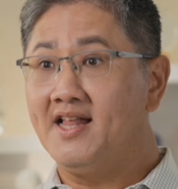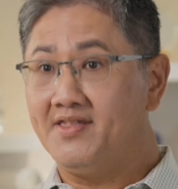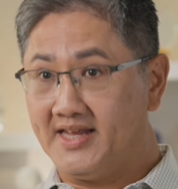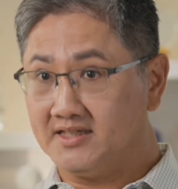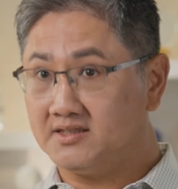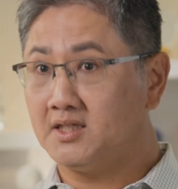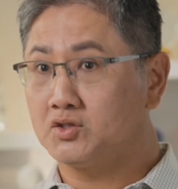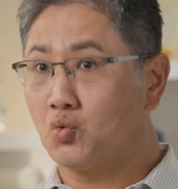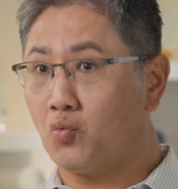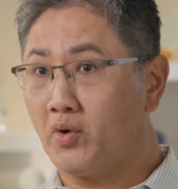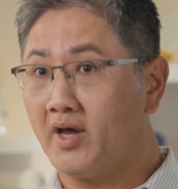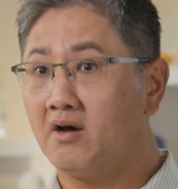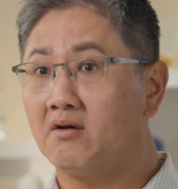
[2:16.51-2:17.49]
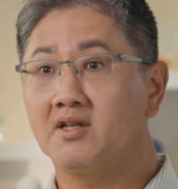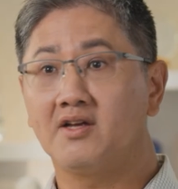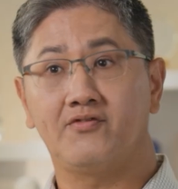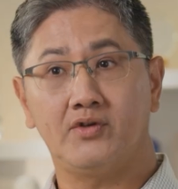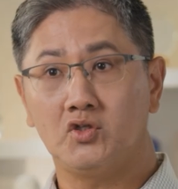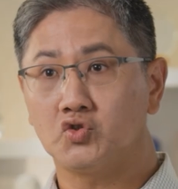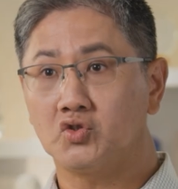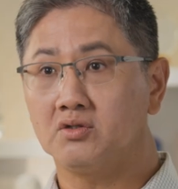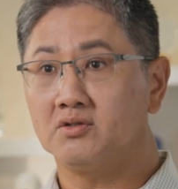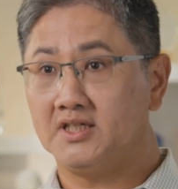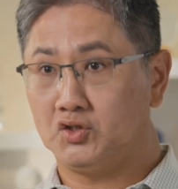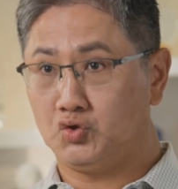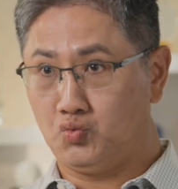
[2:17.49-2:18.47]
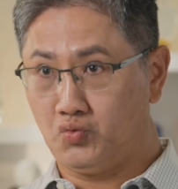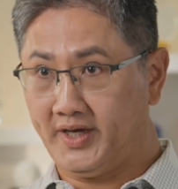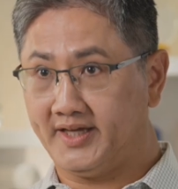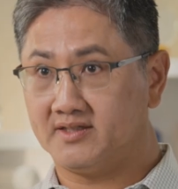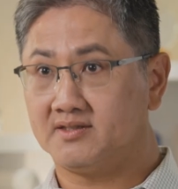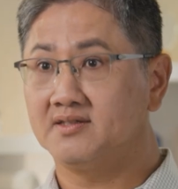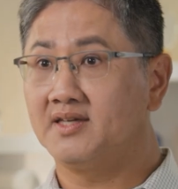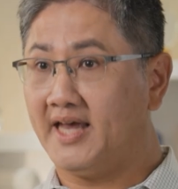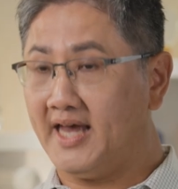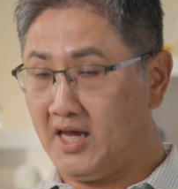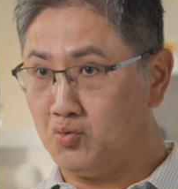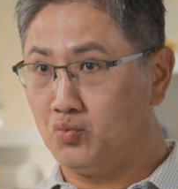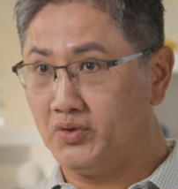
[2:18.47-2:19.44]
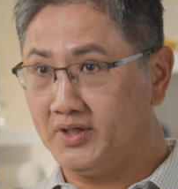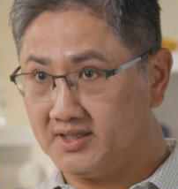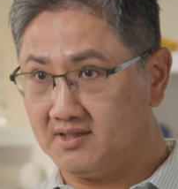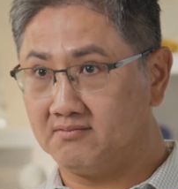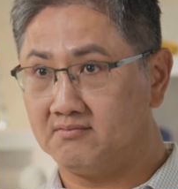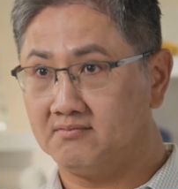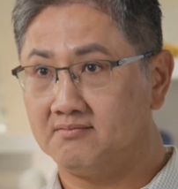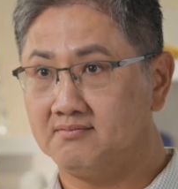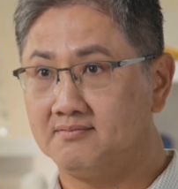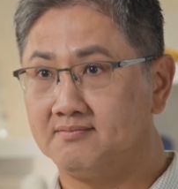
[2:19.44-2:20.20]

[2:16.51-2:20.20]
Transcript: This is where the future is read and written.